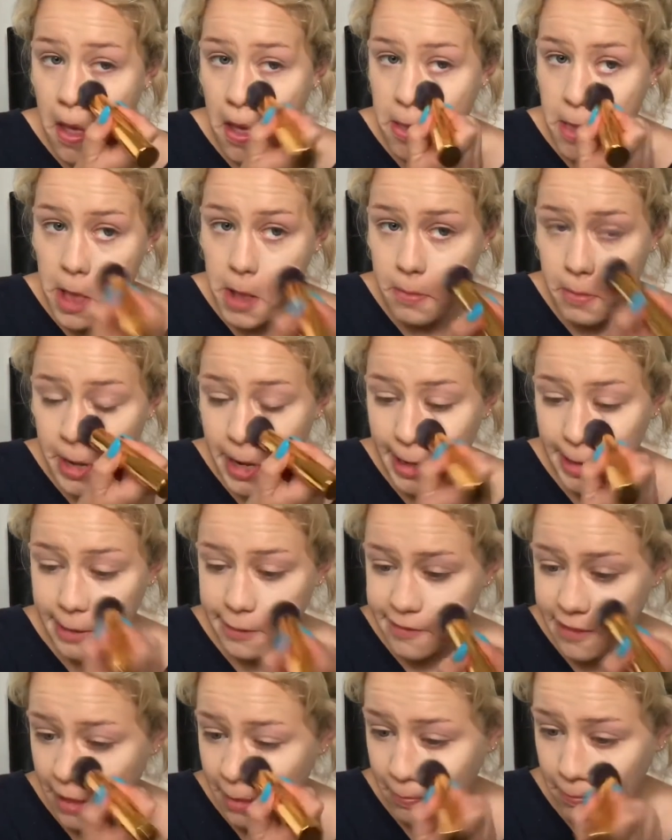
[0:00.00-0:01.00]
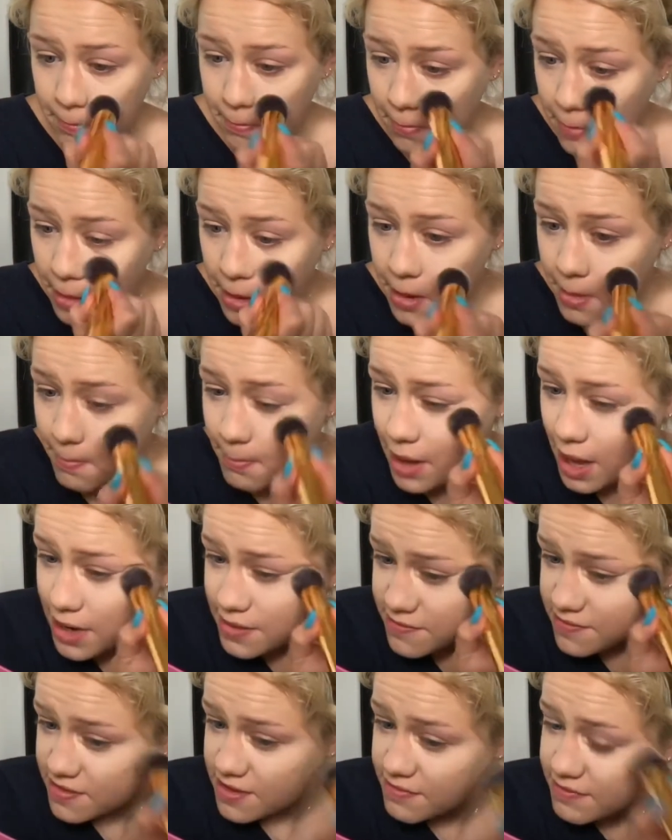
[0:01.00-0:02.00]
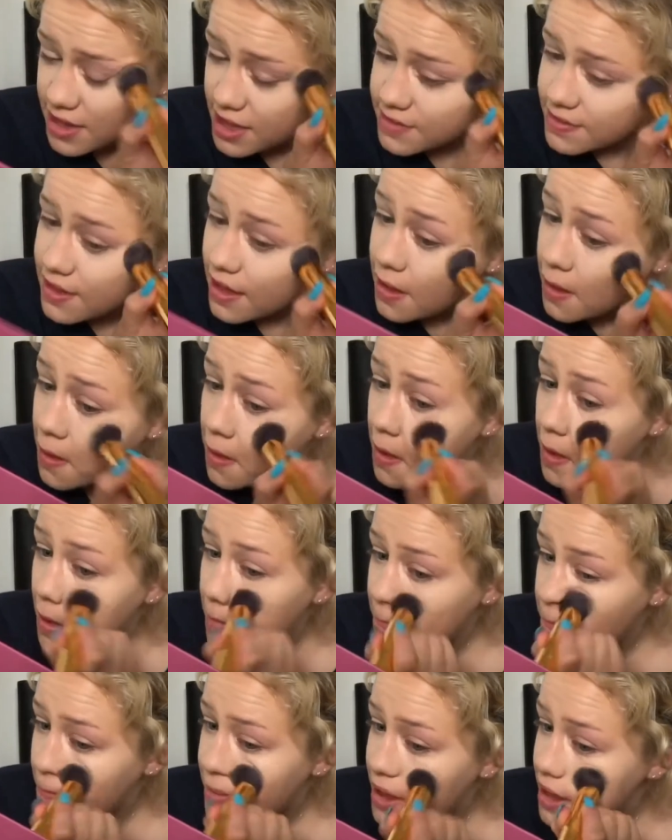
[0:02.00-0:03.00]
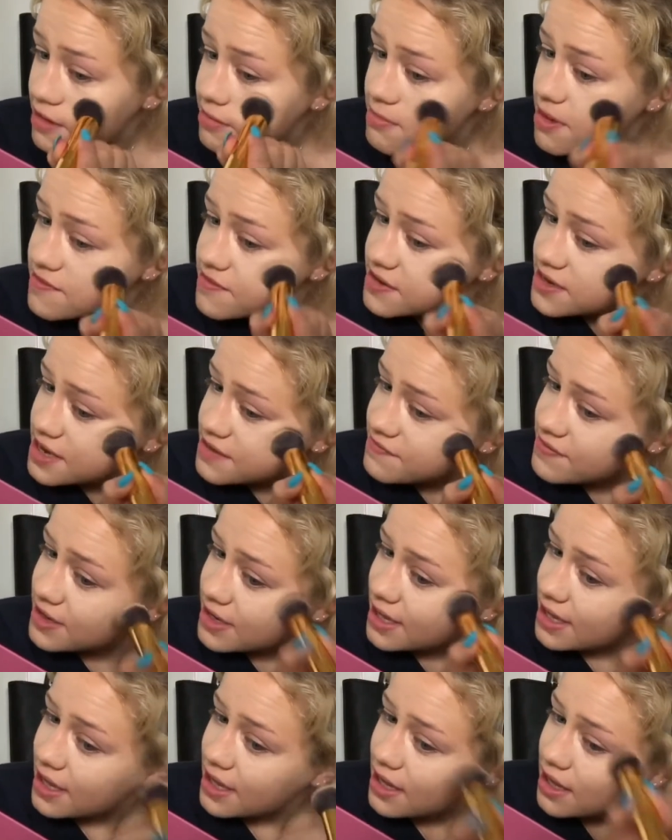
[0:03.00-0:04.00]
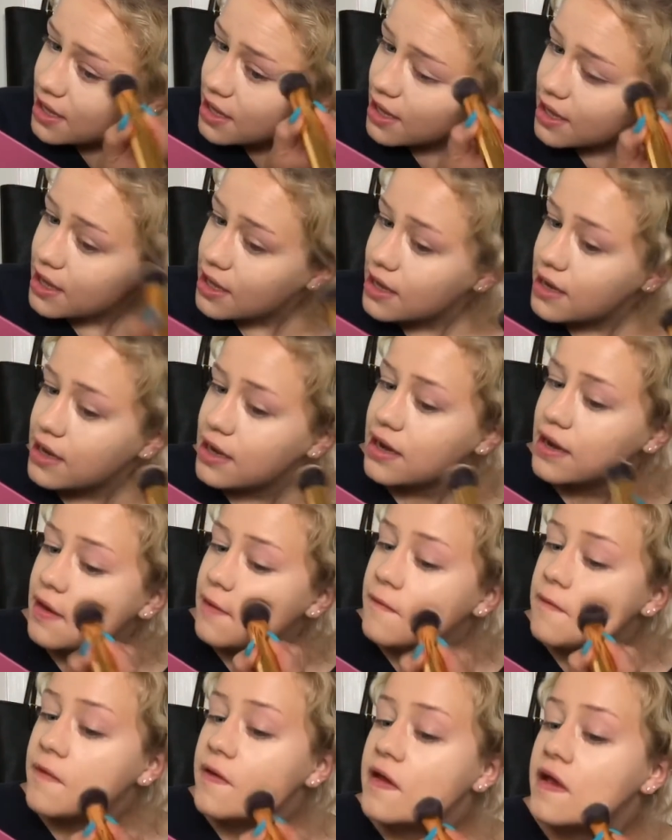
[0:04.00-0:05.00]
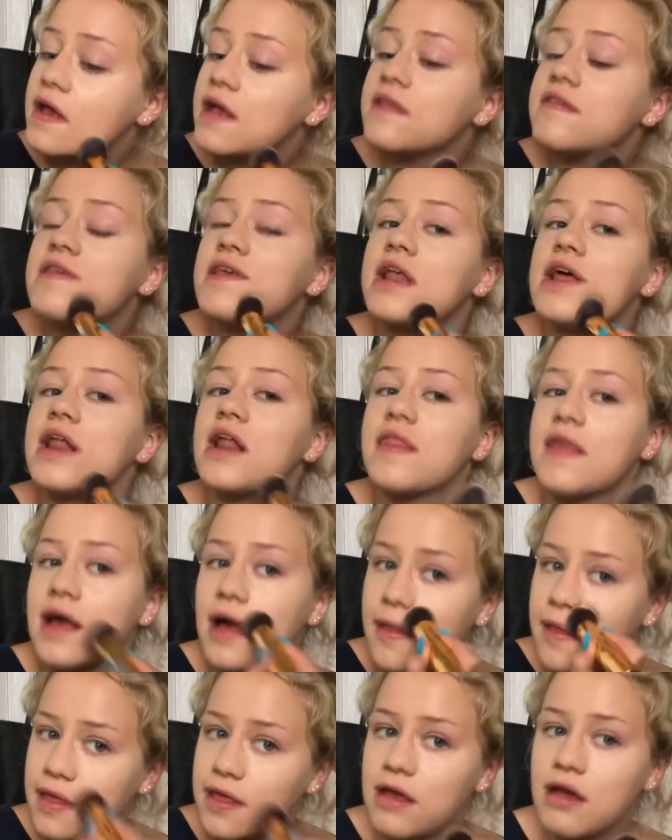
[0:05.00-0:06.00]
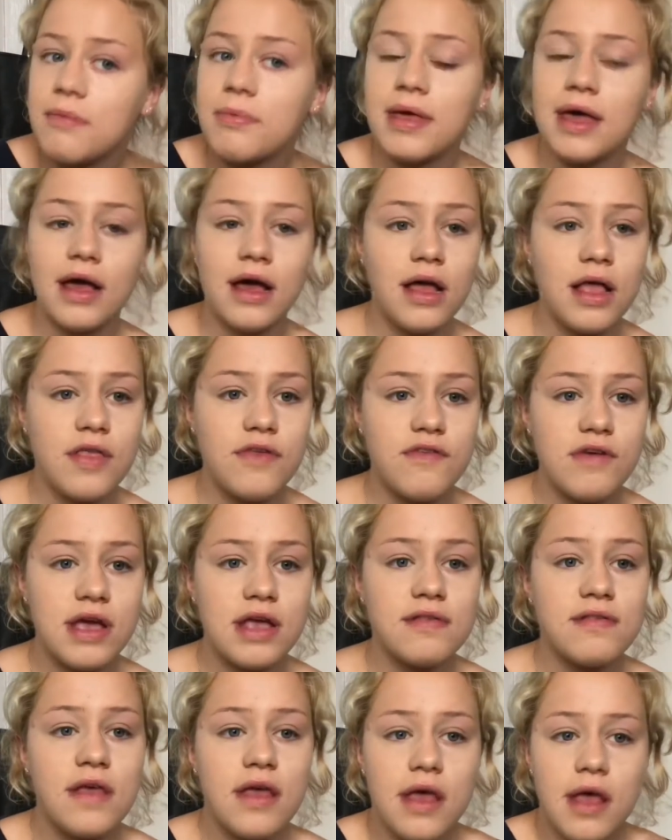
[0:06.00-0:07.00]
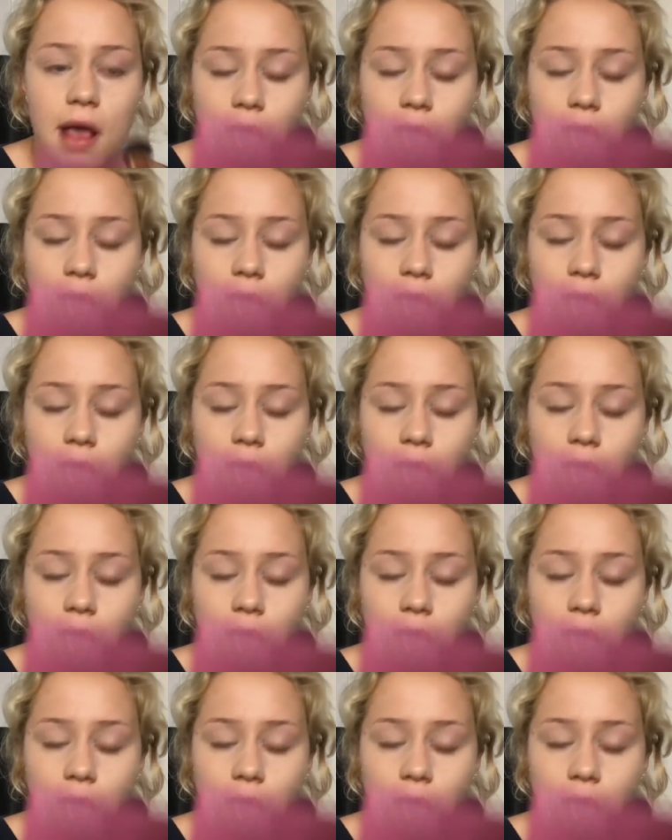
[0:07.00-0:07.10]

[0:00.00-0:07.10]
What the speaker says: I don't really understand mileage and stuff like that. But it's measured differently in Italy, I think, other European countries.